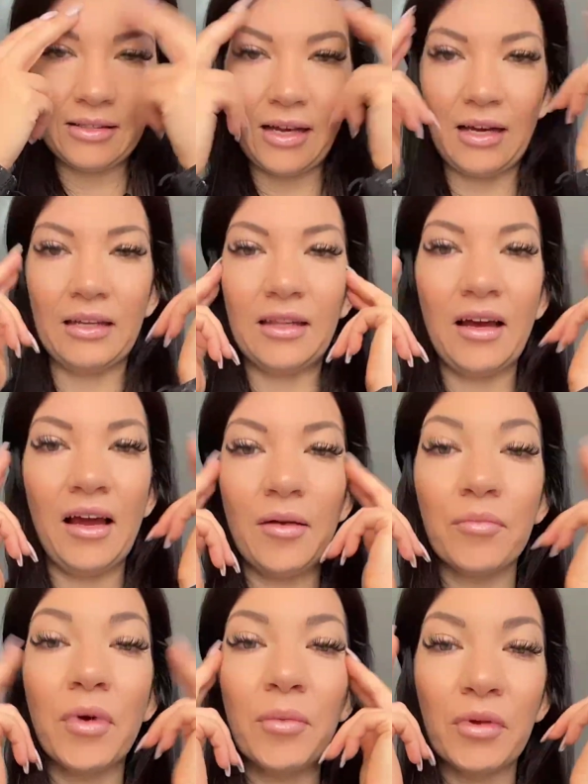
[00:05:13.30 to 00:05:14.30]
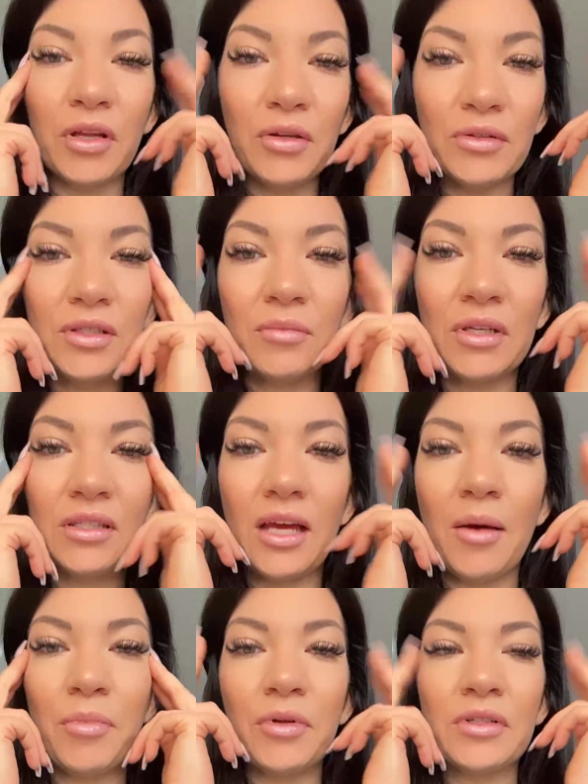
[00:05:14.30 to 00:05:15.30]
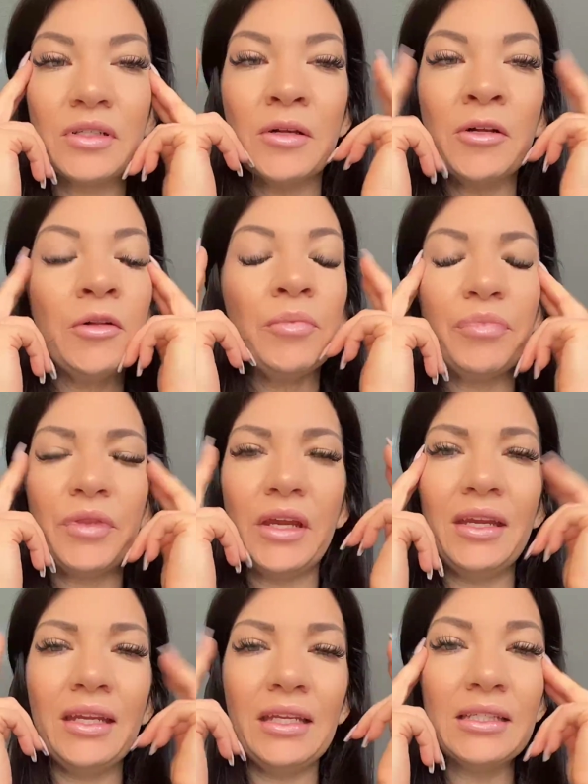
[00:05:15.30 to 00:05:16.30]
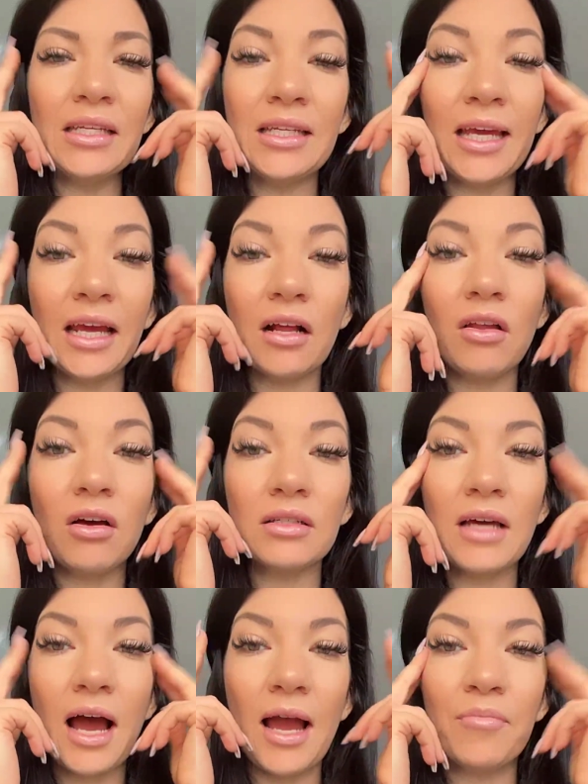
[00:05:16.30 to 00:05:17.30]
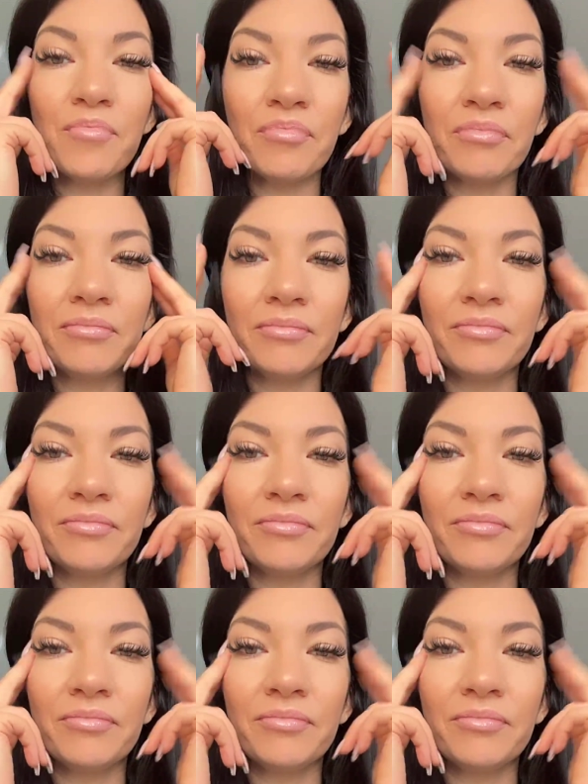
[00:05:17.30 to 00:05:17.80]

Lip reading: Side of the eye. I'm going to use some examples. That it needs to take a long time.